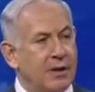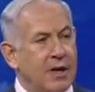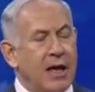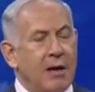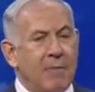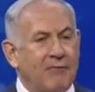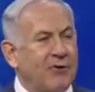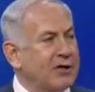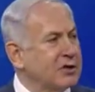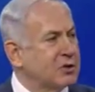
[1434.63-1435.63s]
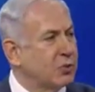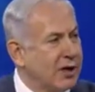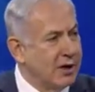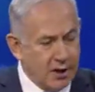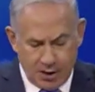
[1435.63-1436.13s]
My friends, as
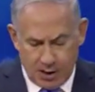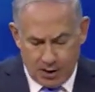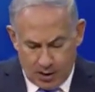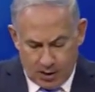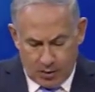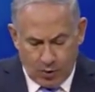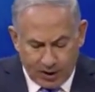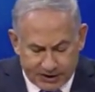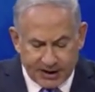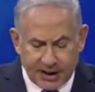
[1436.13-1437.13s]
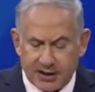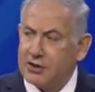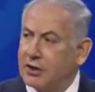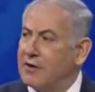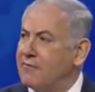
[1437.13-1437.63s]
we work together to
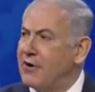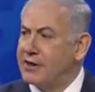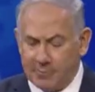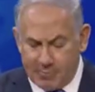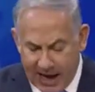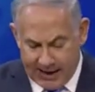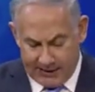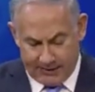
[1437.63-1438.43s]
confront the bad,